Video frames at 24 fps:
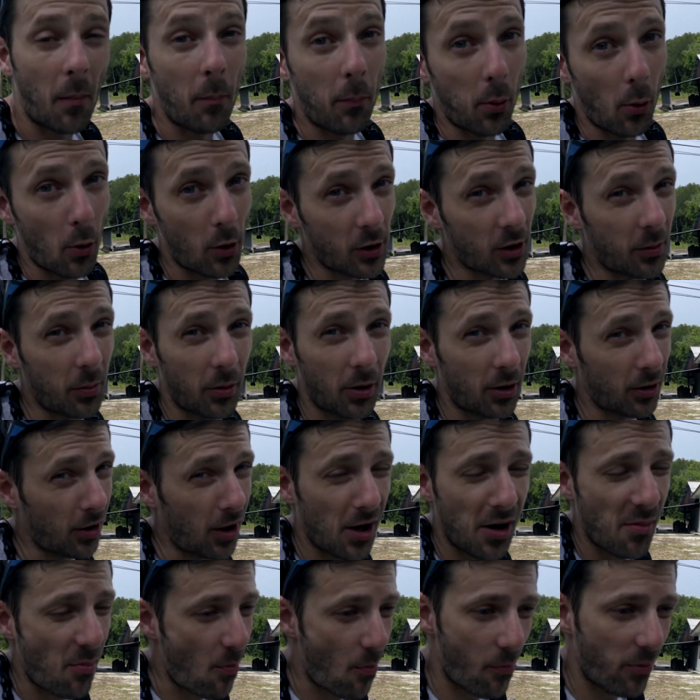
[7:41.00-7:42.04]
Pork
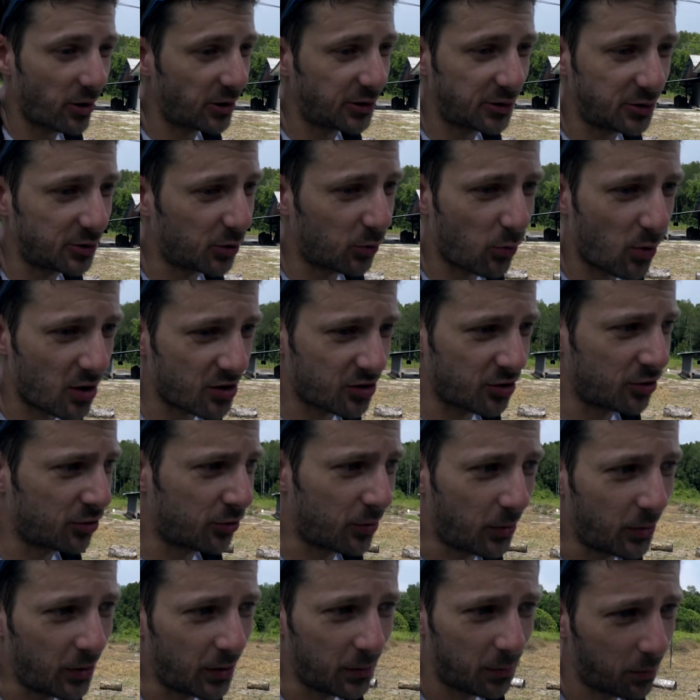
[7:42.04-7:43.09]
burger, but it wasn't
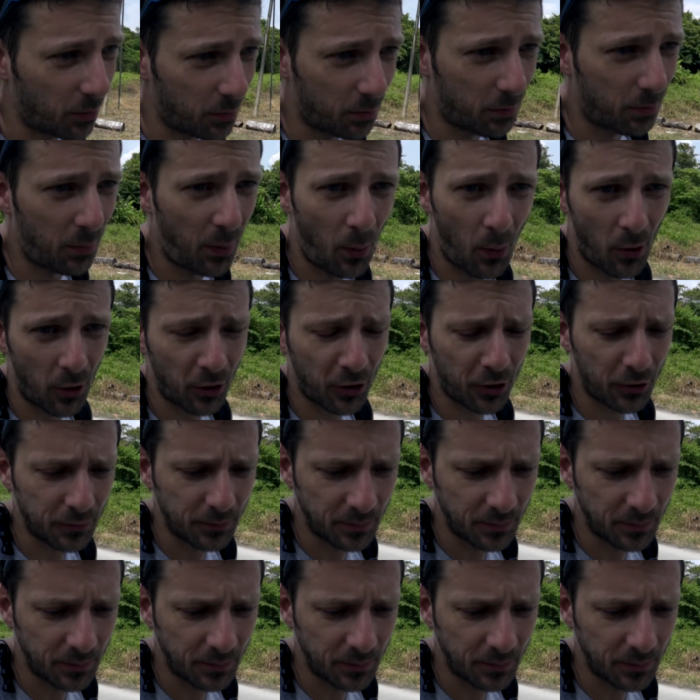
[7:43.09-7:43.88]
really pork.